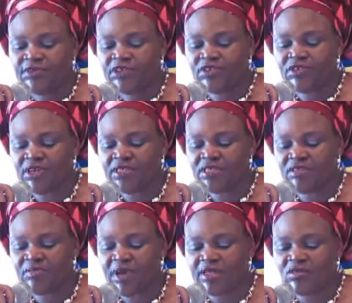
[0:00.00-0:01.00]
Children's
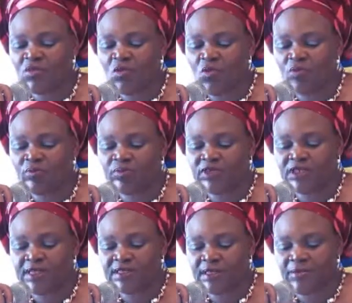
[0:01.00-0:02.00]
Remand Home in
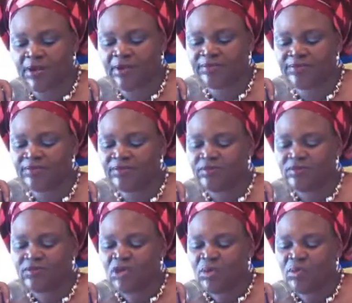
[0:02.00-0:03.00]
Asaba
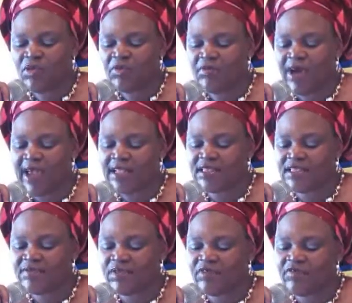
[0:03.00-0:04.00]
provides for